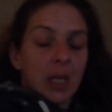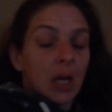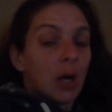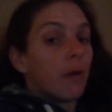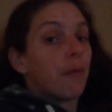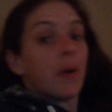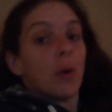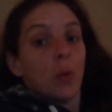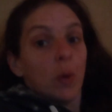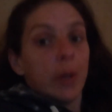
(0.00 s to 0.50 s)

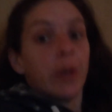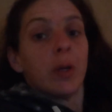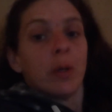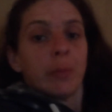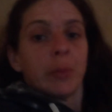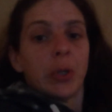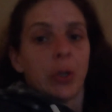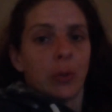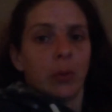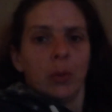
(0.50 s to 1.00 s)
Now, if I wanted
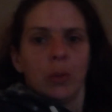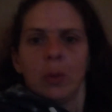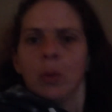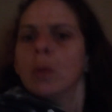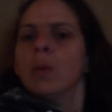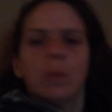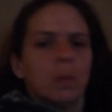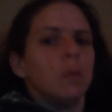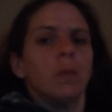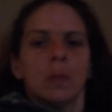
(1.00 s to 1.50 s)
them to,
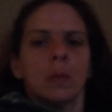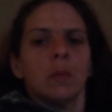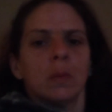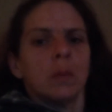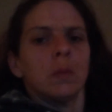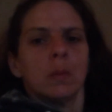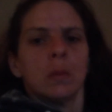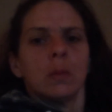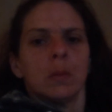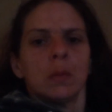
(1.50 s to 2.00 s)

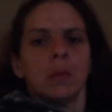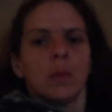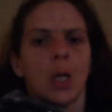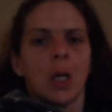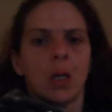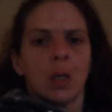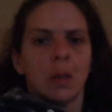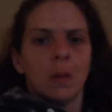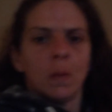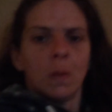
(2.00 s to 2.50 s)

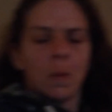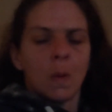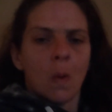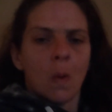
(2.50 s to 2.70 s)
they could.